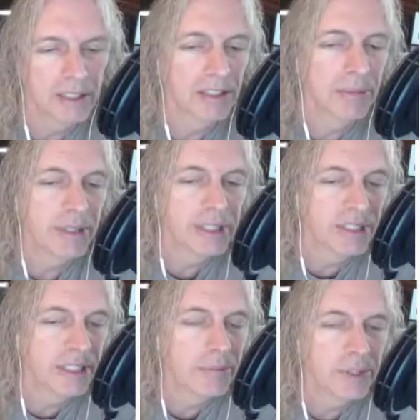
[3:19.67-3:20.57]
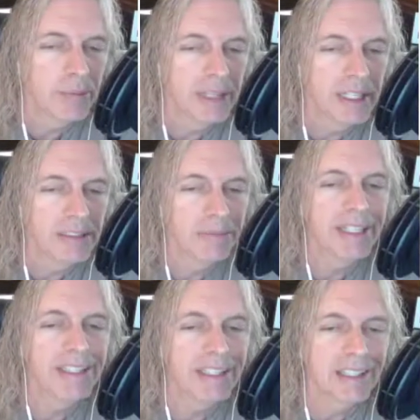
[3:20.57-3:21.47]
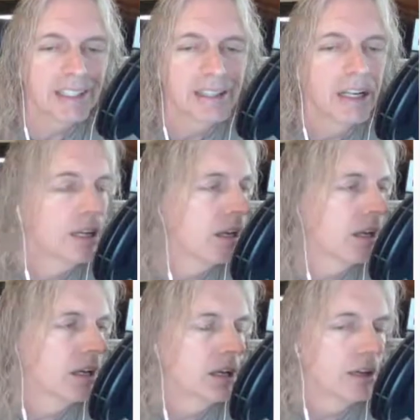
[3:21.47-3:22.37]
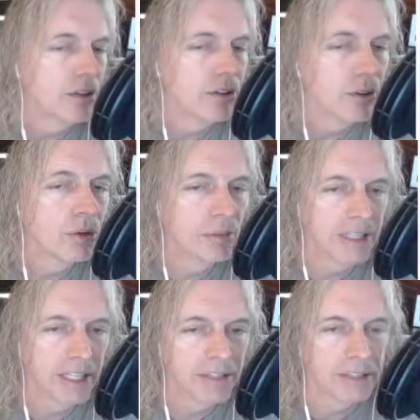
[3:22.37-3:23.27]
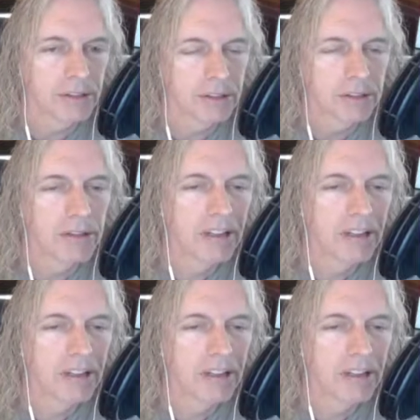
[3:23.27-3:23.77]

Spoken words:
unlimited subdomains, basically no limitations